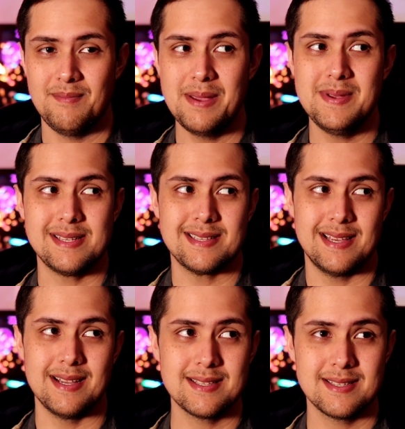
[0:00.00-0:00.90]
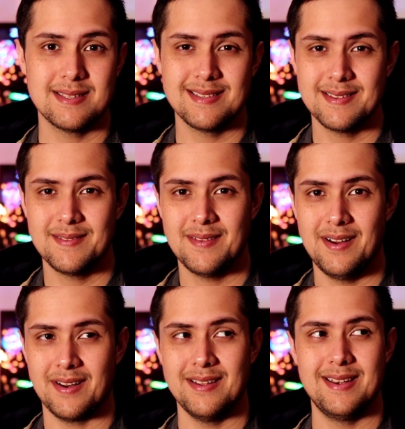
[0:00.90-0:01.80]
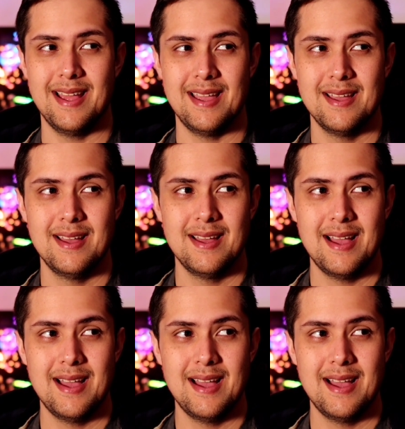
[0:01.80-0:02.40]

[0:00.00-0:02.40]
maybe six on a good day.